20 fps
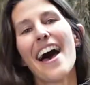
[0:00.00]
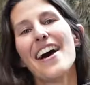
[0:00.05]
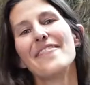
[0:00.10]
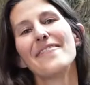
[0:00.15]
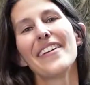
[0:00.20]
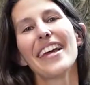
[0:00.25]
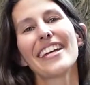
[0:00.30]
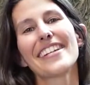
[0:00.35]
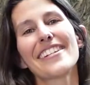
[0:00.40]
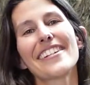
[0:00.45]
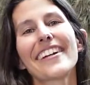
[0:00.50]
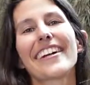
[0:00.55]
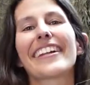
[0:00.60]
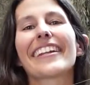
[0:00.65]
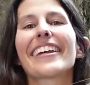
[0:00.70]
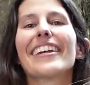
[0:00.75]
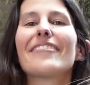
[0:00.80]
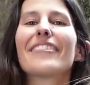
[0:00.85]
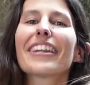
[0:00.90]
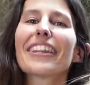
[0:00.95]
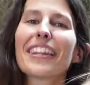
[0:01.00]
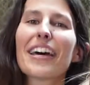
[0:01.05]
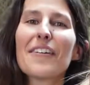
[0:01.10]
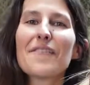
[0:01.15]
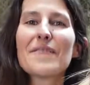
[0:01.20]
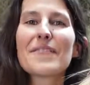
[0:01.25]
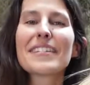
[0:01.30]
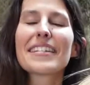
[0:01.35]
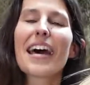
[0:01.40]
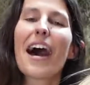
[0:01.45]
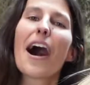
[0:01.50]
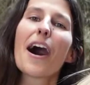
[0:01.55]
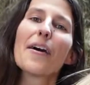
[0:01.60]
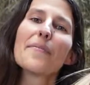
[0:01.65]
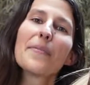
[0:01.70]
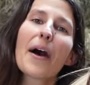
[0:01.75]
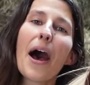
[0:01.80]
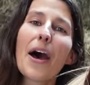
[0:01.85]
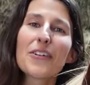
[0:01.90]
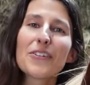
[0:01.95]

Make sure to leave a thumbs up,